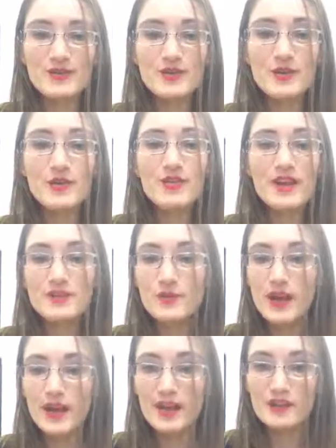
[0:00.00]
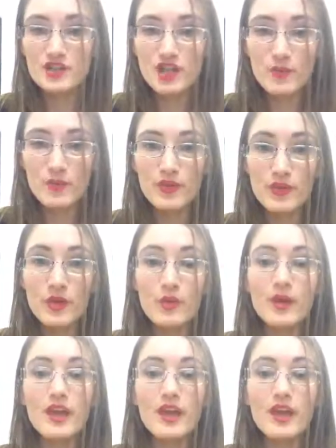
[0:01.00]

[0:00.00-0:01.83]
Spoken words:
So that's what I had to share with you.